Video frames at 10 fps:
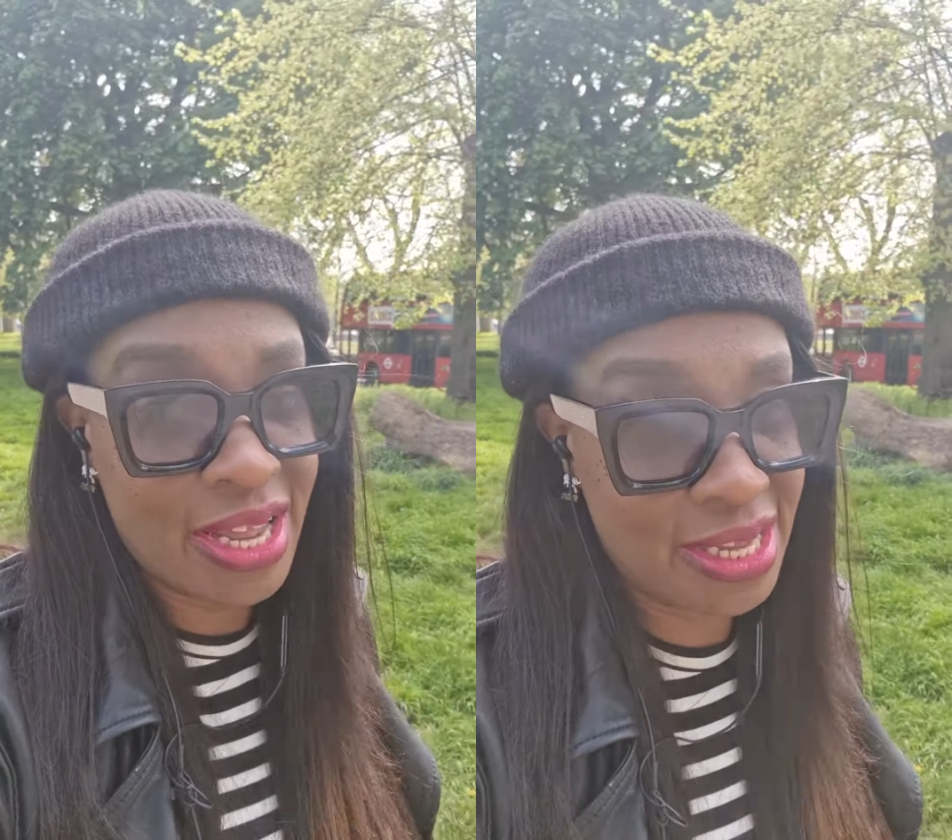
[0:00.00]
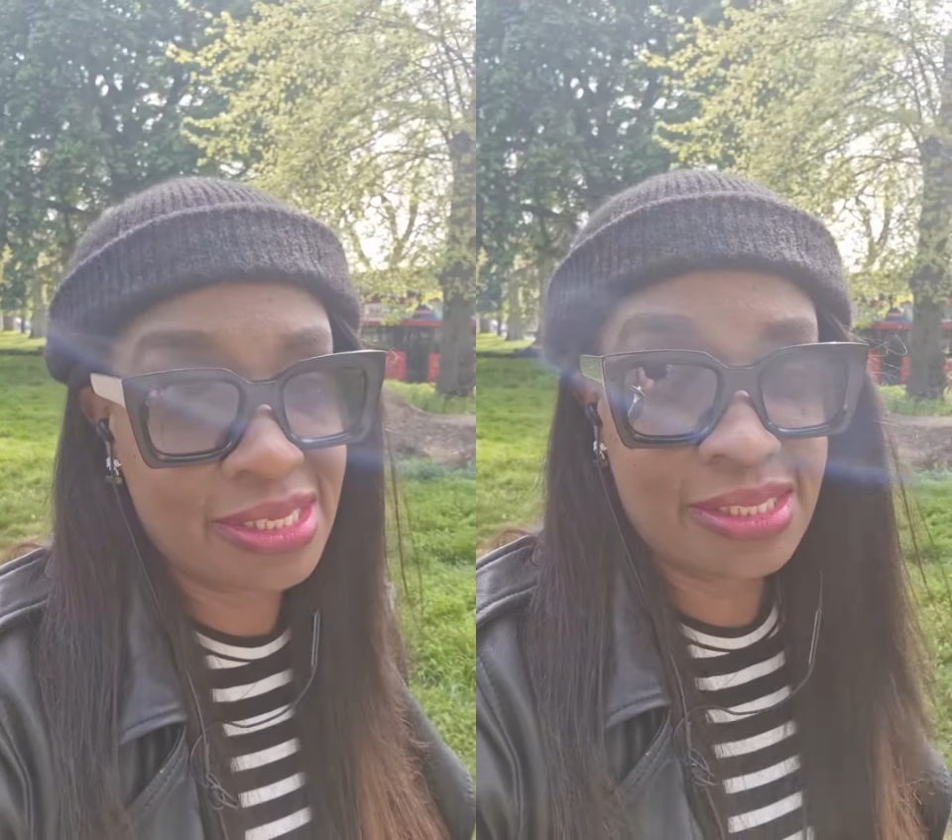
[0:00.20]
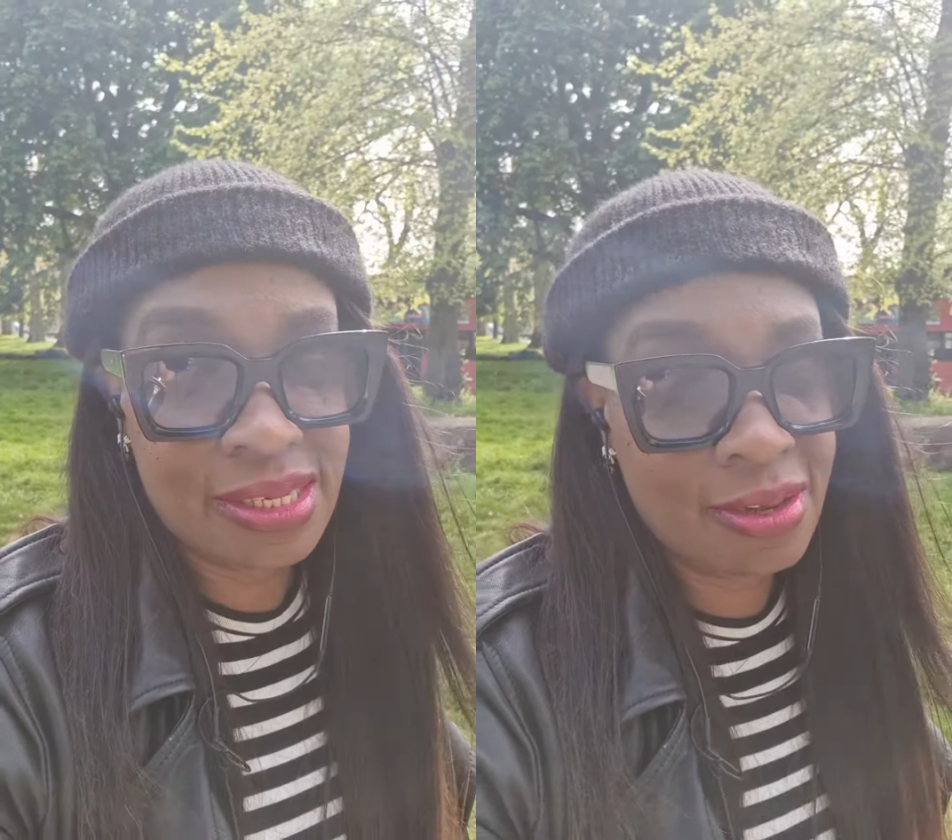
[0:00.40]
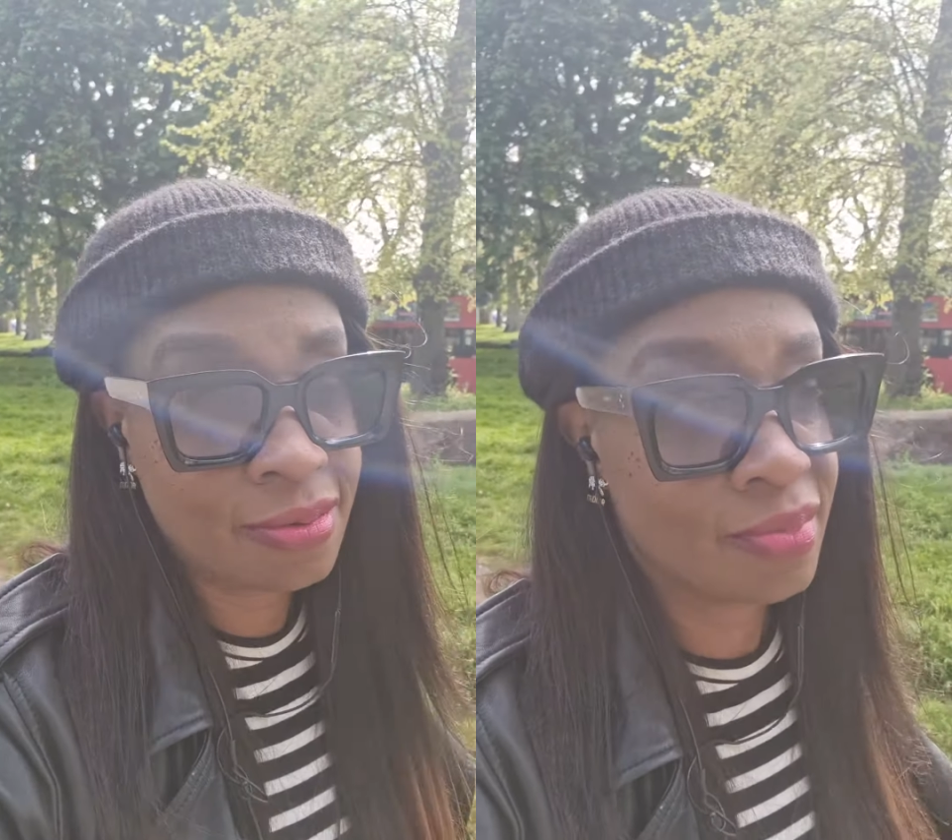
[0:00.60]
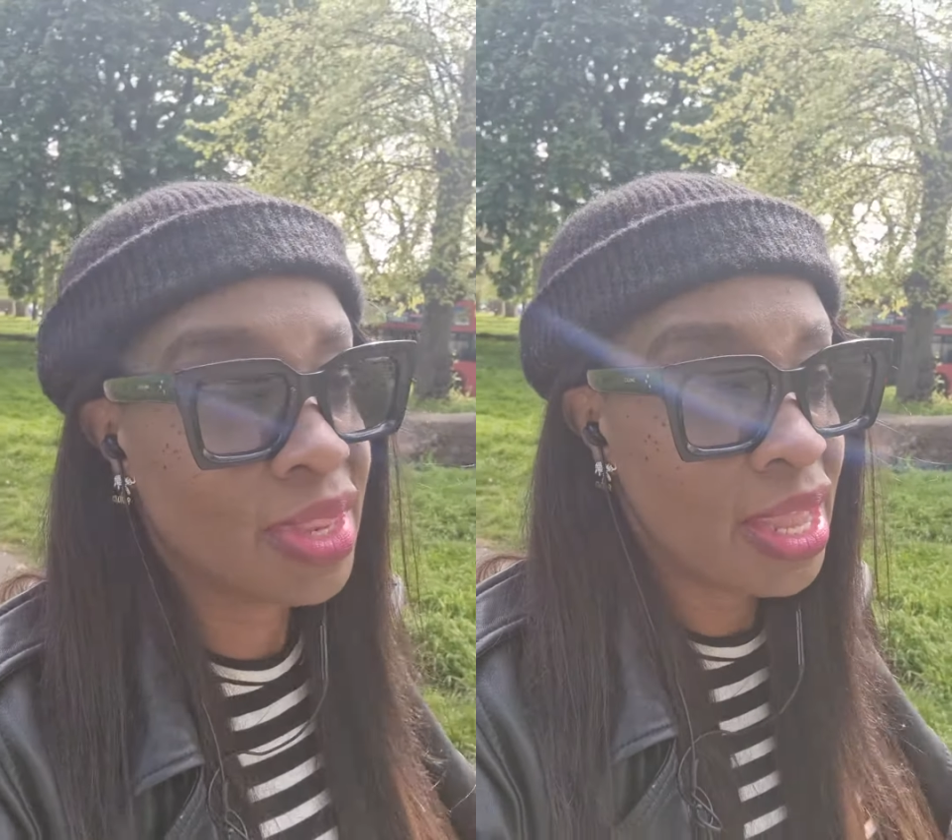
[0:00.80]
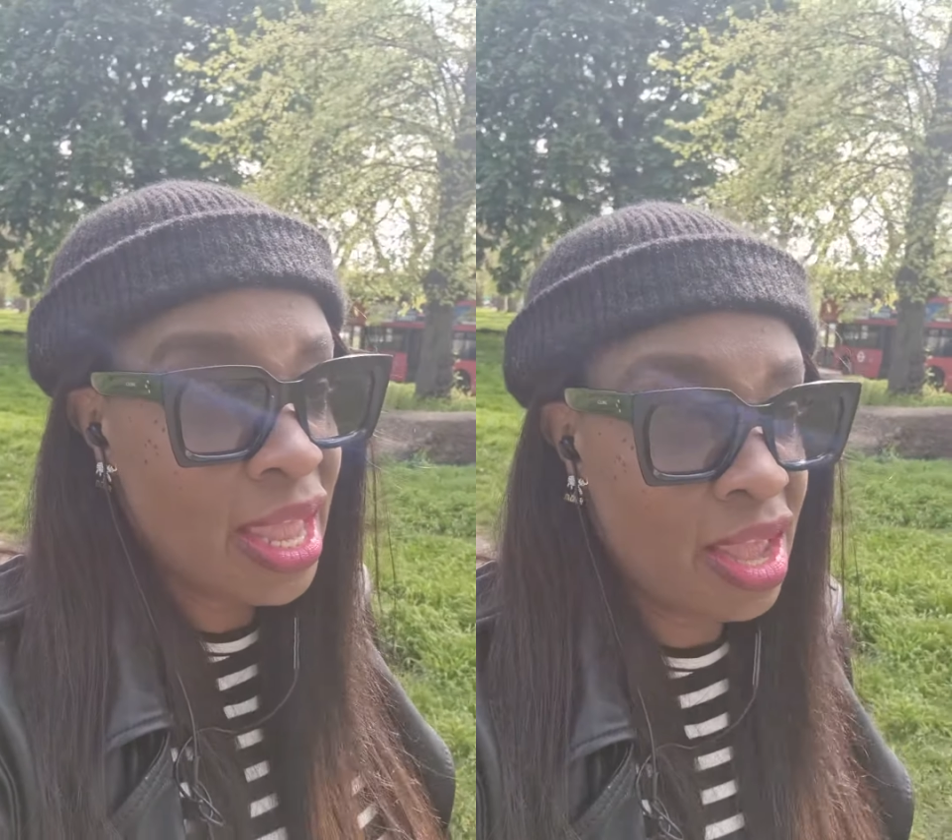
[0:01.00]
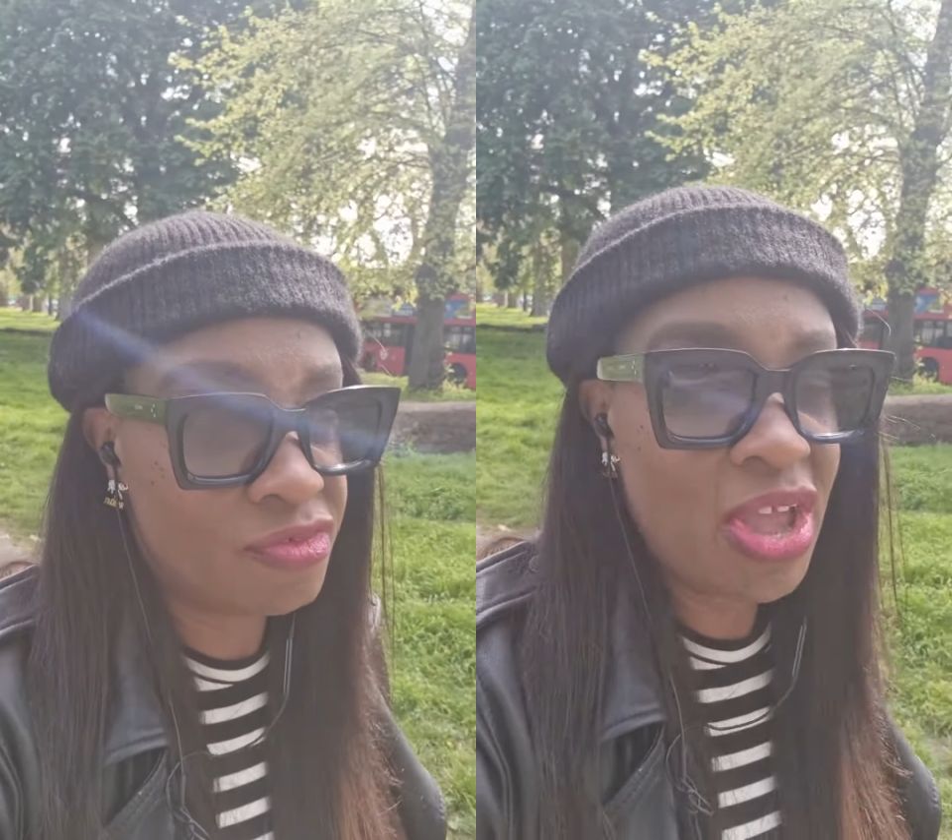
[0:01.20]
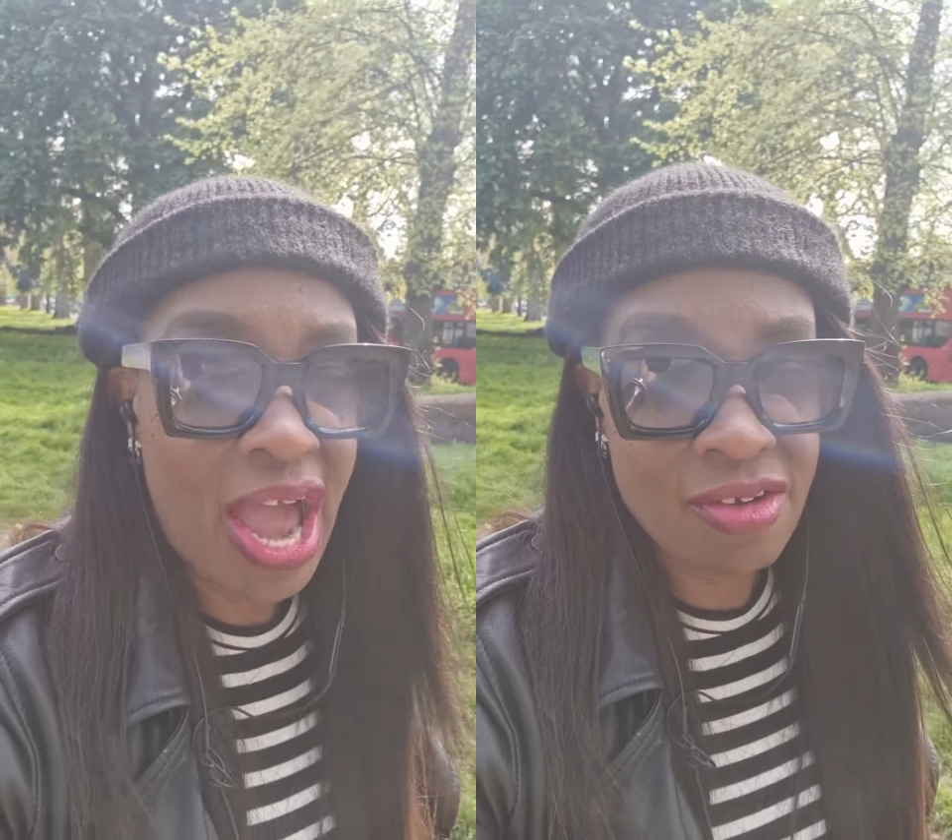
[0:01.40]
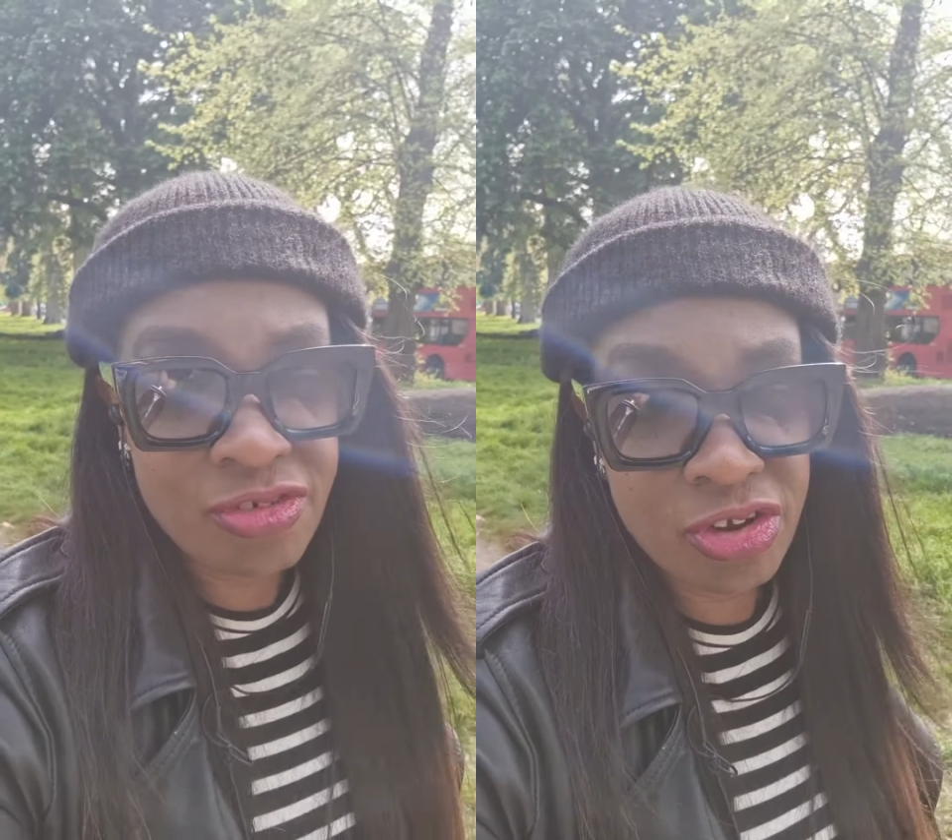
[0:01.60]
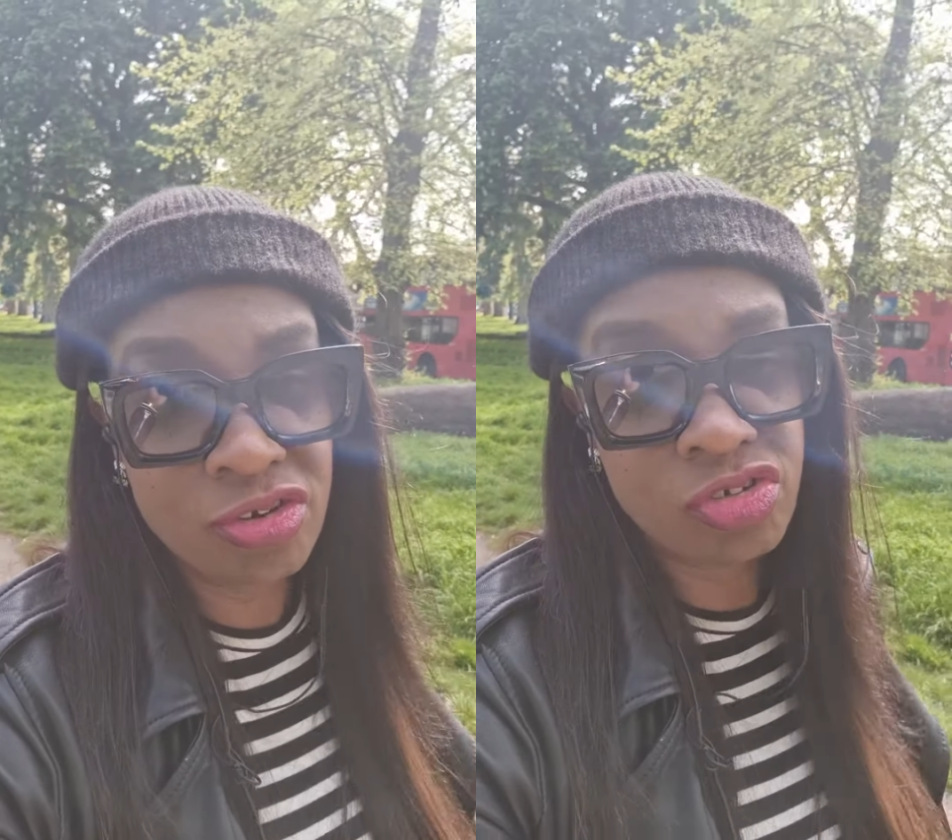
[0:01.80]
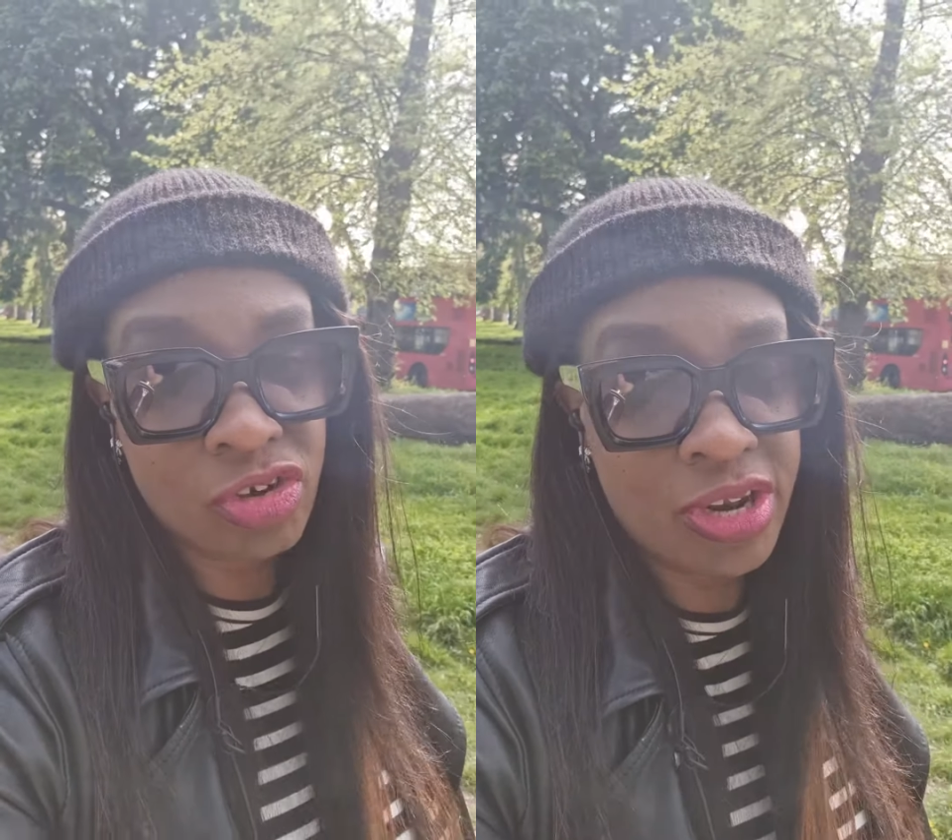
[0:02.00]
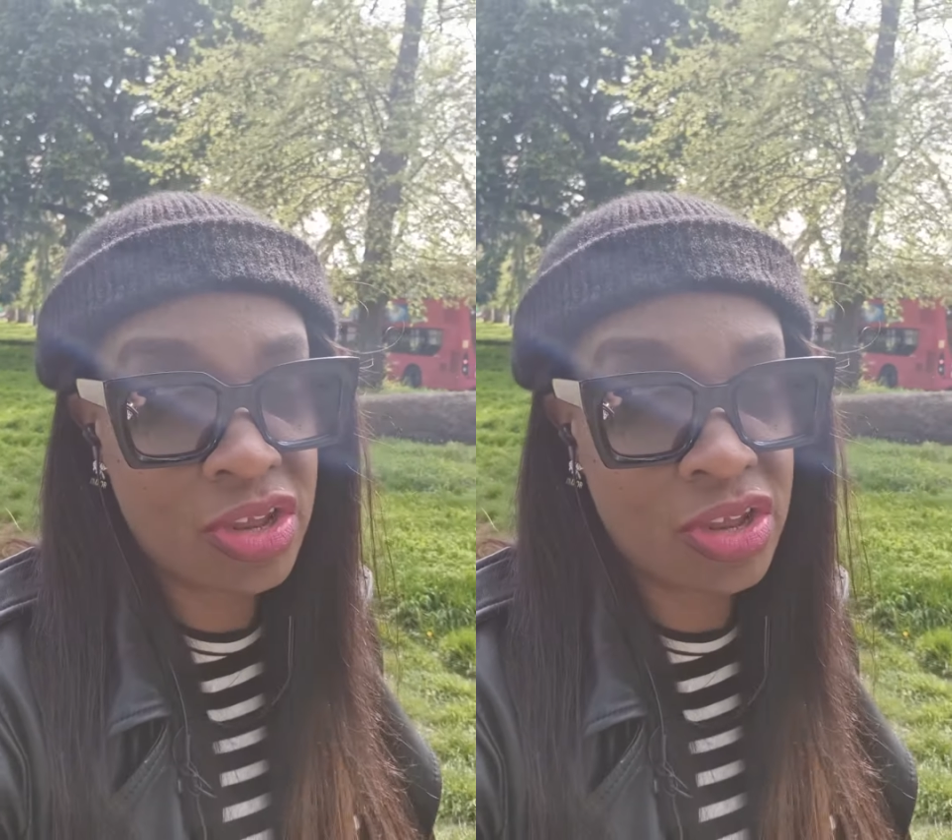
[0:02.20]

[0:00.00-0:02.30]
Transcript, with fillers: is. If you have children